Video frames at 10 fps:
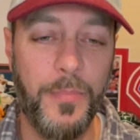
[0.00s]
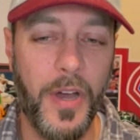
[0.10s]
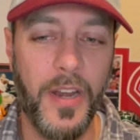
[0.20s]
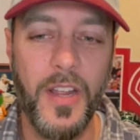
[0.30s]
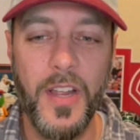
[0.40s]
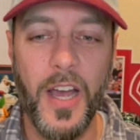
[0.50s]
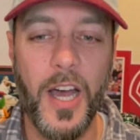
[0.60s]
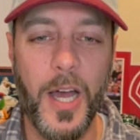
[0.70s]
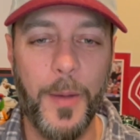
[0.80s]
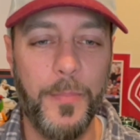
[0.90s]
But
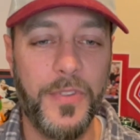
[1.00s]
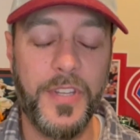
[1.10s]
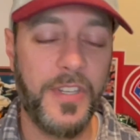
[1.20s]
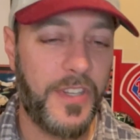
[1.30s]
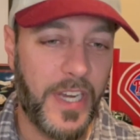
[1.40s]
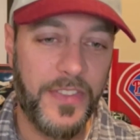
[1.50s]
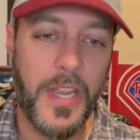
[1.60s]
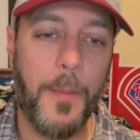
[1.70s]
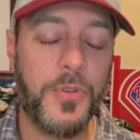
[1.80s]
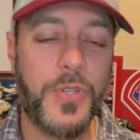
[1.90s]
to get the
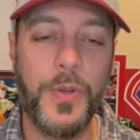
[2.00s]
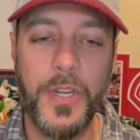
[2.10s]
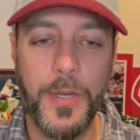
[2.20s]
opportunity